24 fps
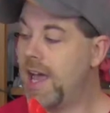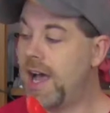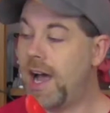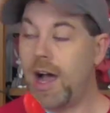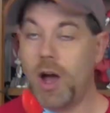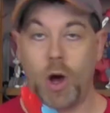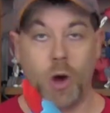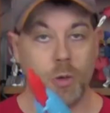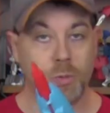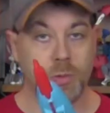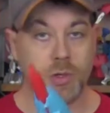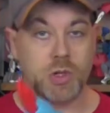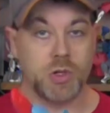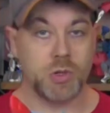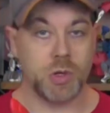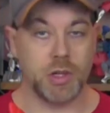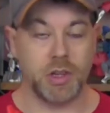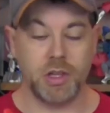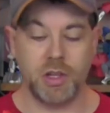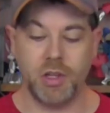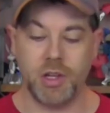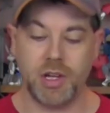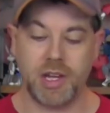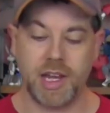I hope you
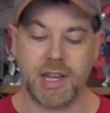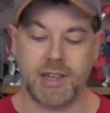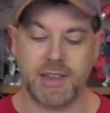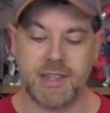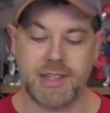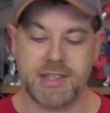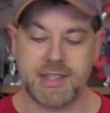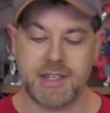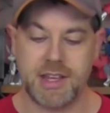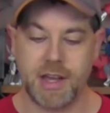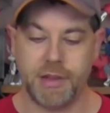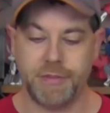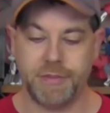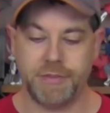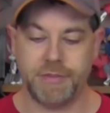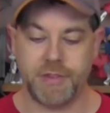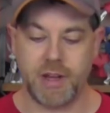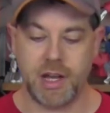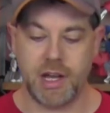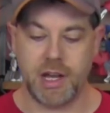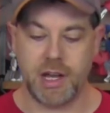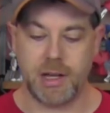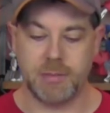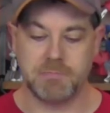enjoyed the look at this stuff.
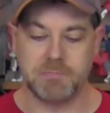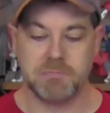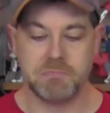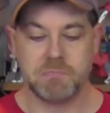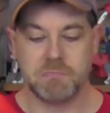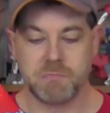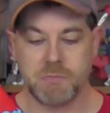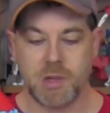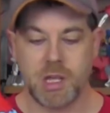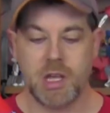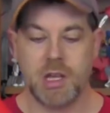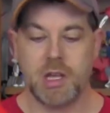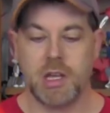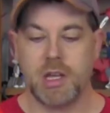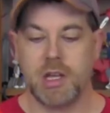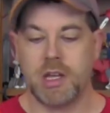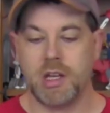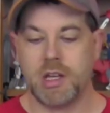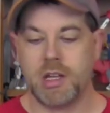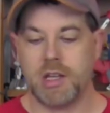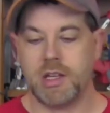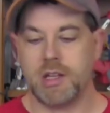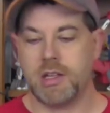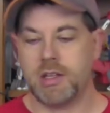And
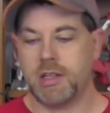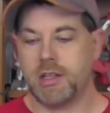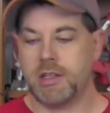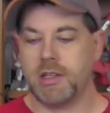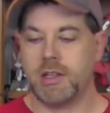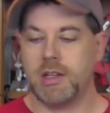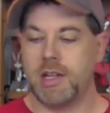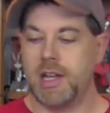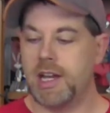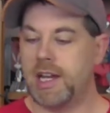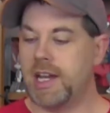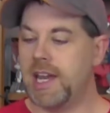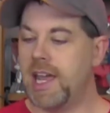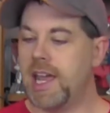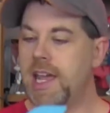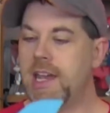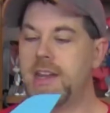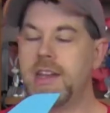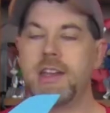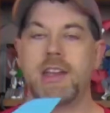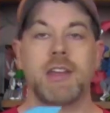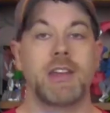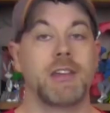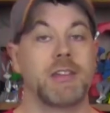
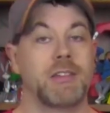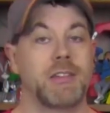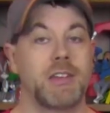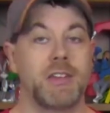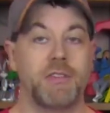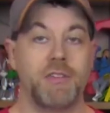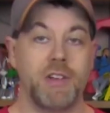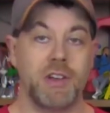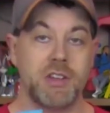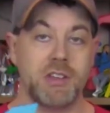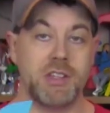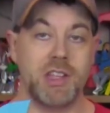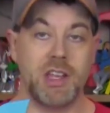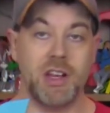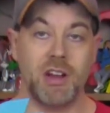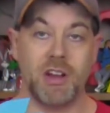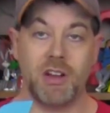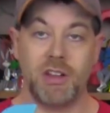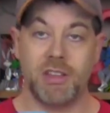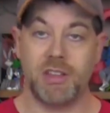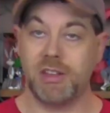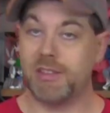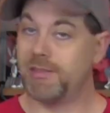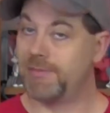again, Defenders of the
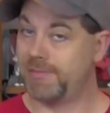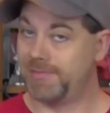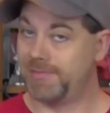Earth.